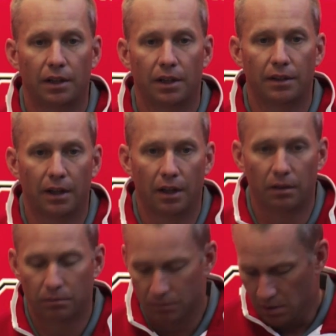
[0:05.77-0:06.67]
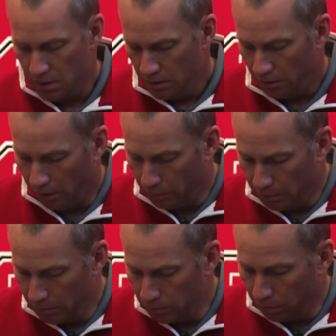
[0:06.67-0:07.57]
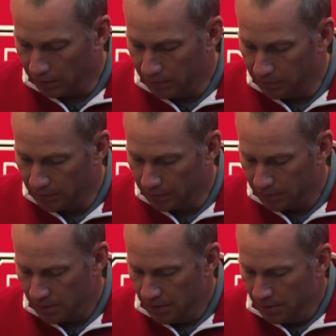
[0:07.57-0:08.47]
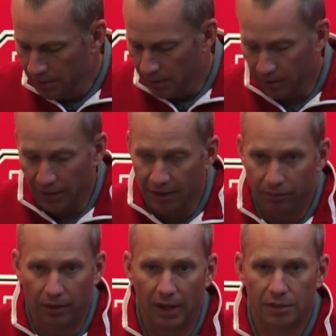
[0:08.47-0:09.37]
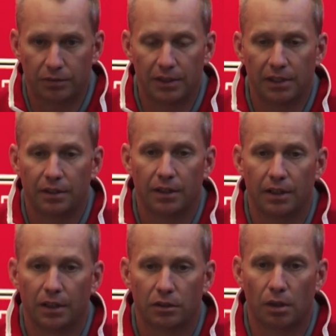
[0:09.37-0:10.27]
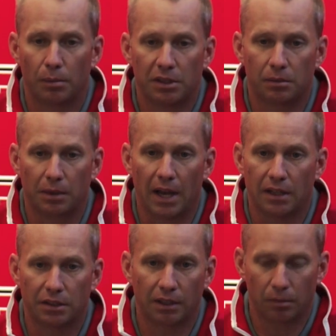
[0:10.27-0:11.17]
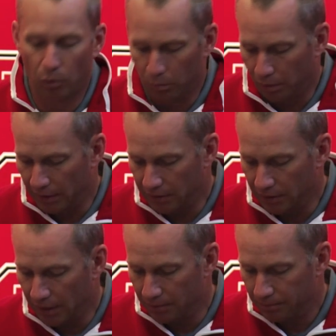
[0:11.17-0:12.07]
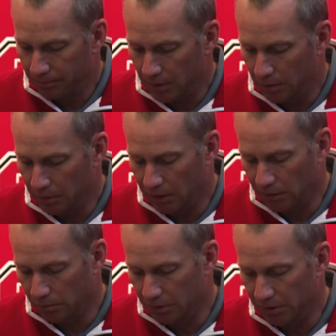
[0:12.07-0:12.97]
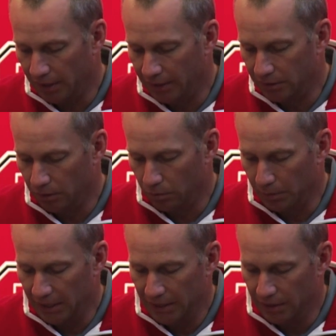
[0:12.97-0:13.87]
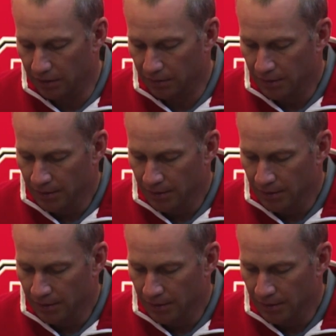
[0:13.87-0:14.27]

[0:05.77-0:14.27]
and you know, we do believe in that philosophy, and there's going to be some guys that get more playing time because of mistakes that were made, and